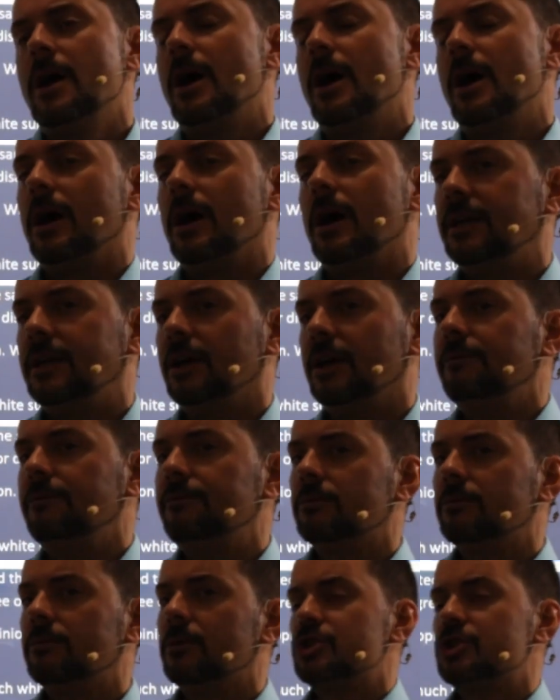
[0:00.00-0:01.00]
Careful,
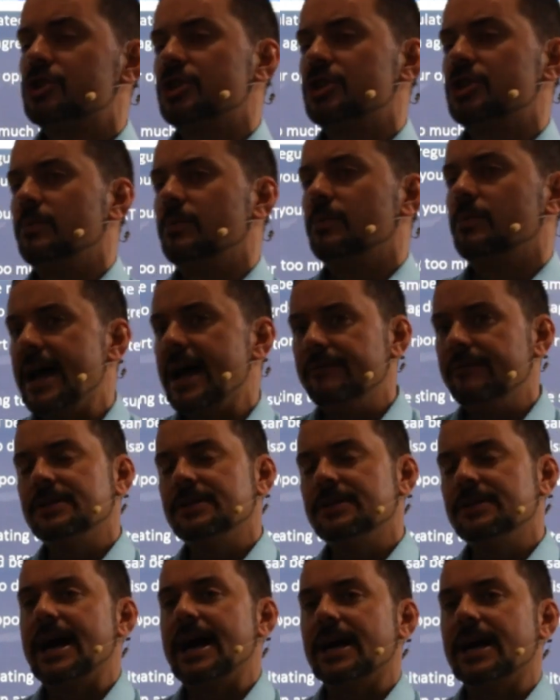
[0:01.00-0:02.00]
Roshni, we haven't
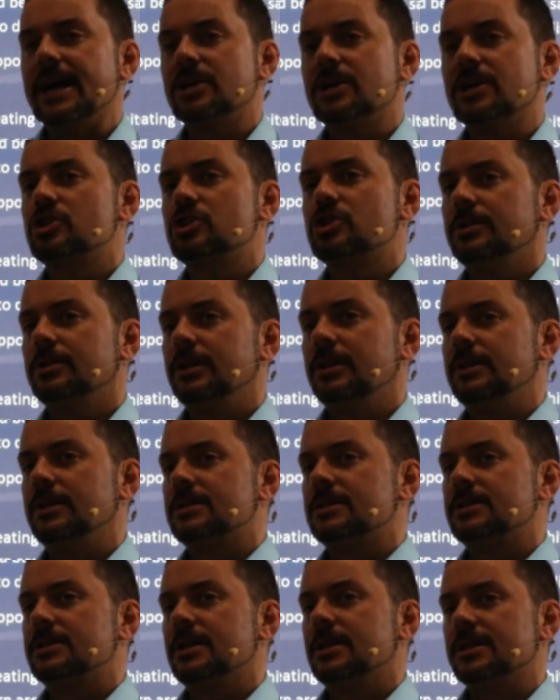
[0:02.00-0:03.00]
actually
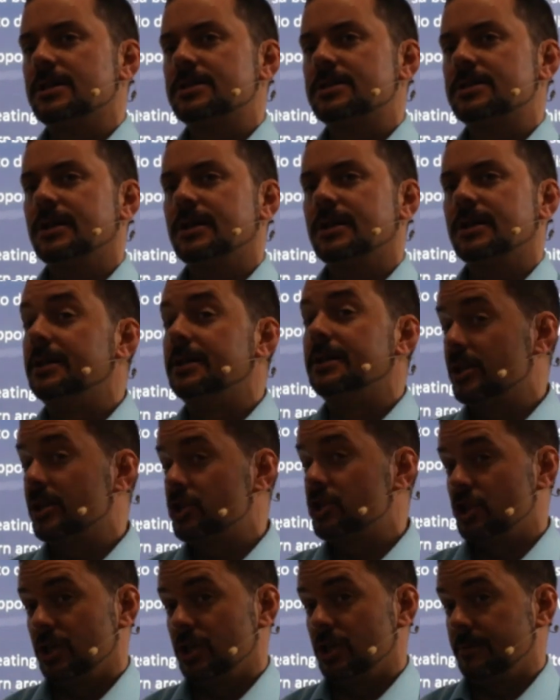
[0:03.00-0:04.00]
discussed
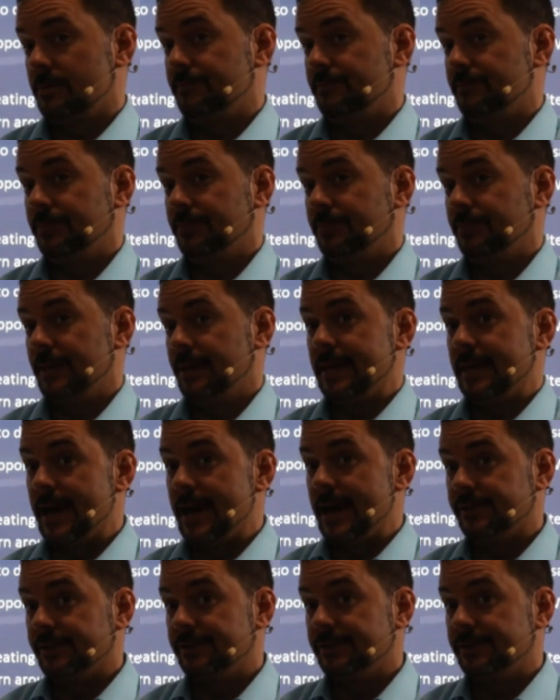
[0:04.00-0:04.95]
addiction yet.